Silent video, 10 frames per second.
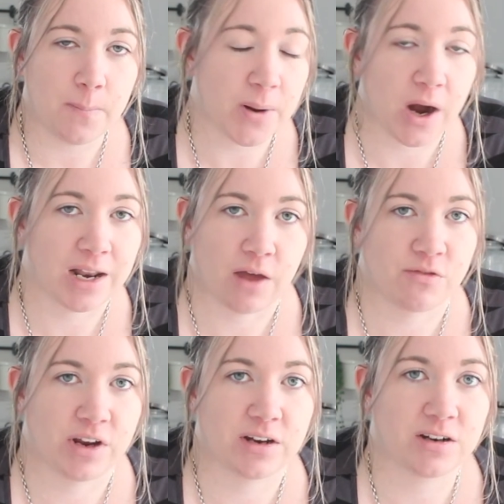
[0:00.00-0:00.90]
But I
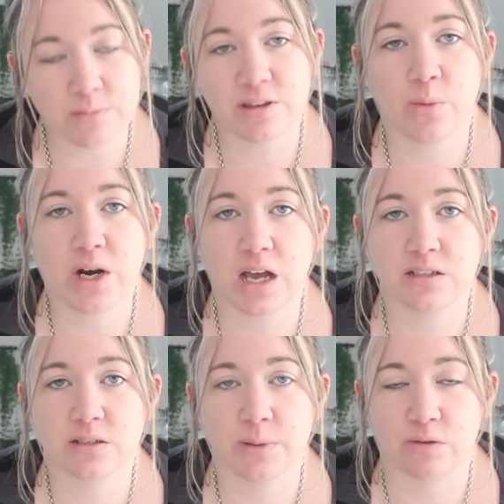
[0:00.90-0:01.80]
loved it. Someone
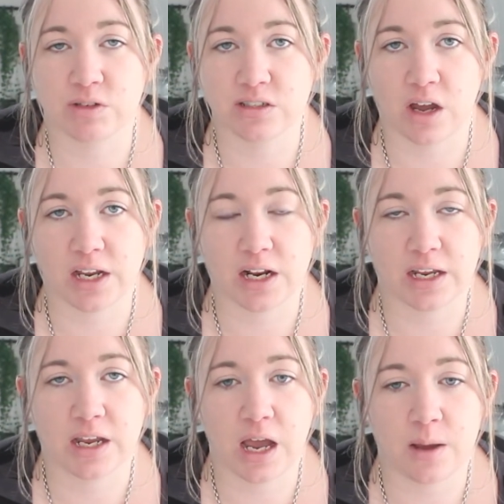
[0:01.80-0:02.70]
asked about
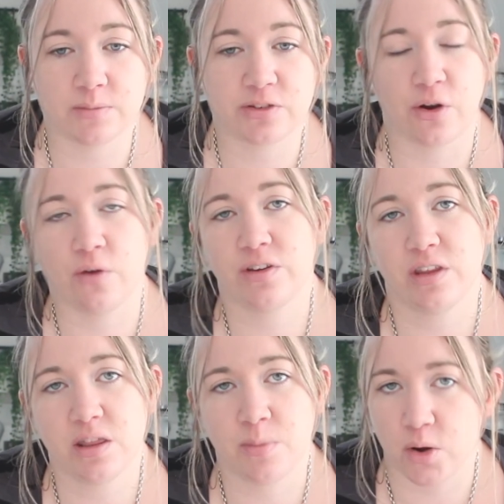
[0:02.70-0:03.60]
recycling. So
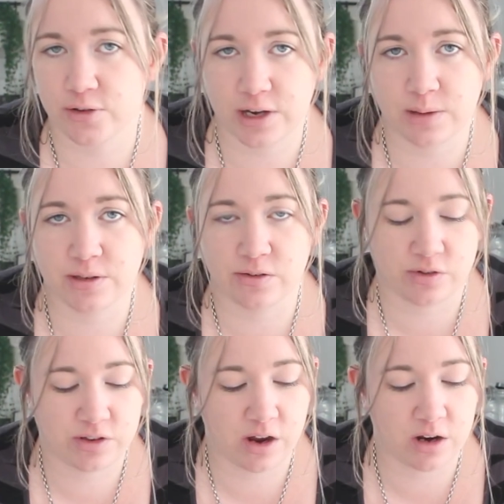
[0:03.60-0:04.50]
obviously the box that comes in
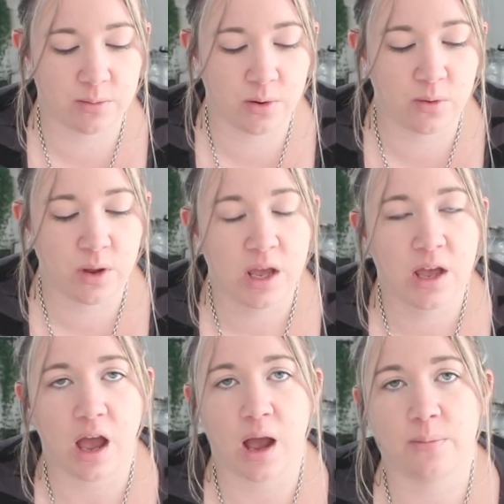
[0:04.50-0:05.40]
is recyclable.
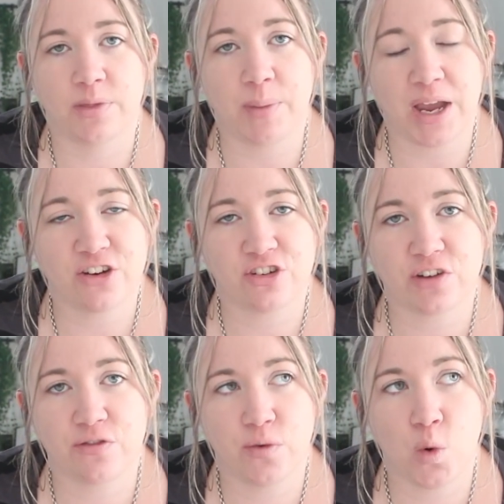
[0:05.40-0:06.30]
The
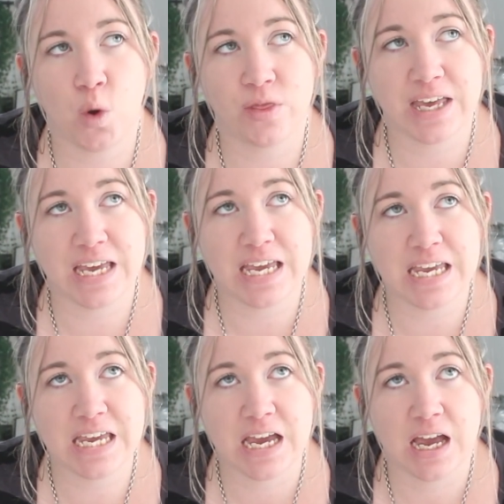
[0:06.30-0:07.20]
packaging for
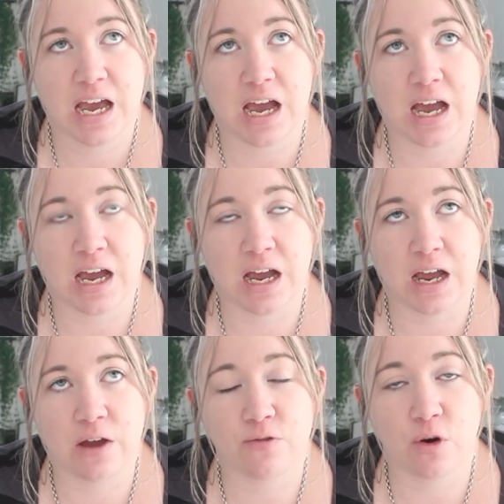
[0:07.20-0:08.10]
the
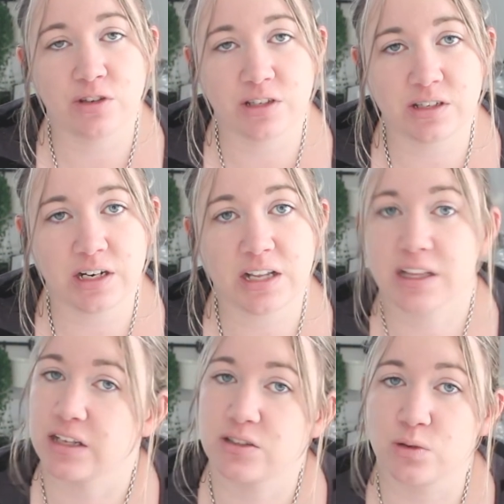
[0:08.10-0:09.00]
frozens in it,
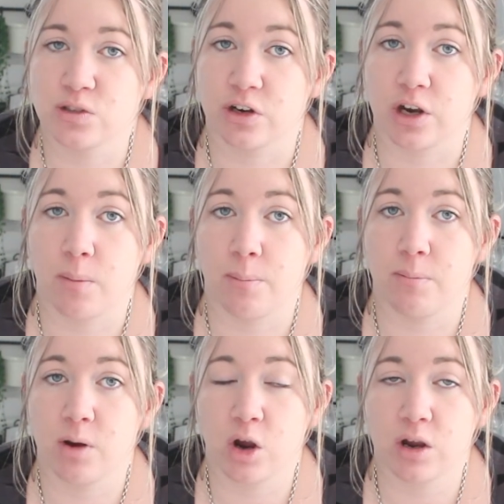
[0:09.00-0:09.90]
that's also
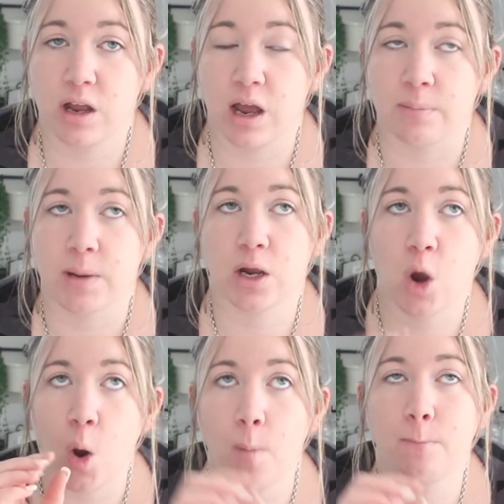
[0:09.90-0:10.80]

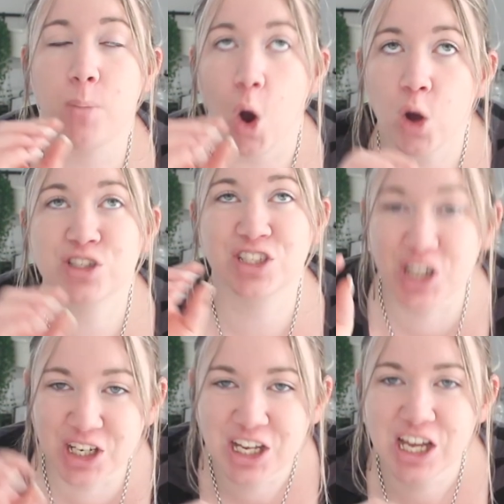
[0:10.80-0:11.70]

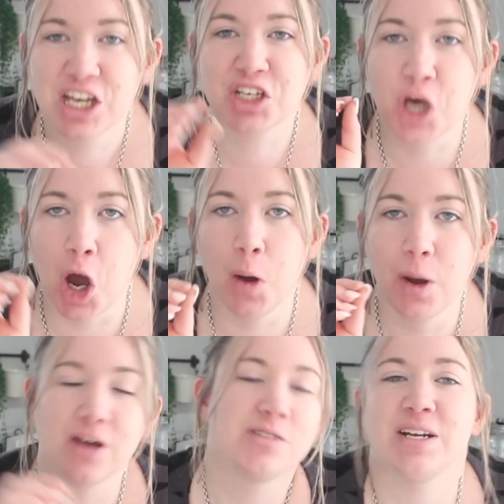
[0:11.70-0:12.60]
compost.
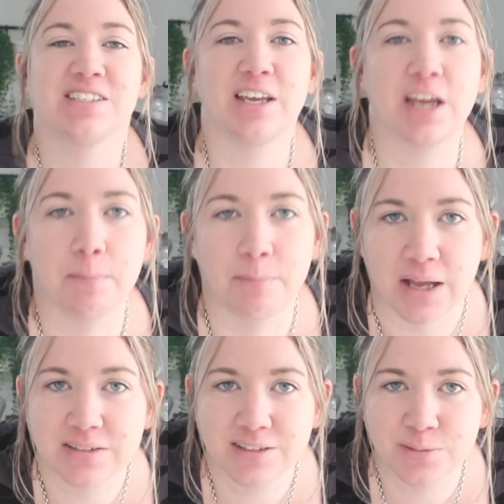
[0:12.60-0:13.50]
I was about to say
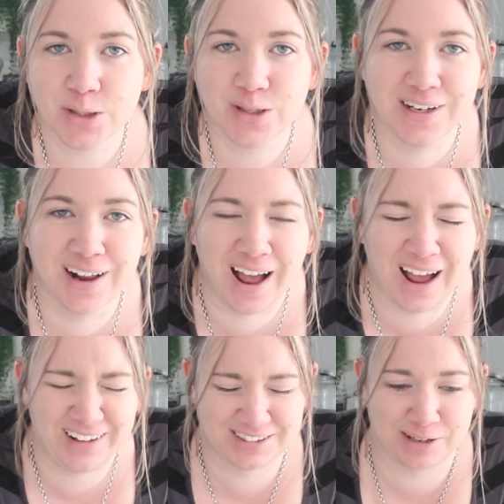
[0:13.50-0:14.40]
combustible.
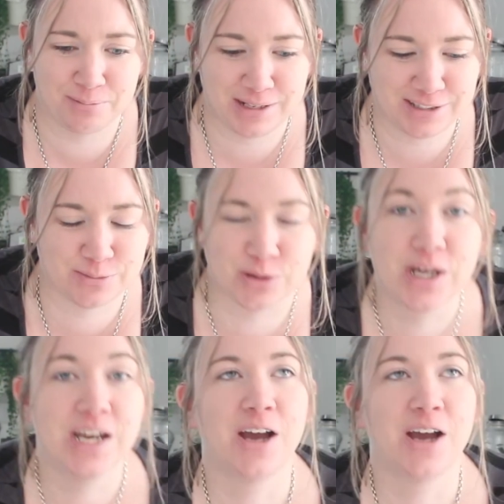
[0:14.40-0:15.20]
It's combustible.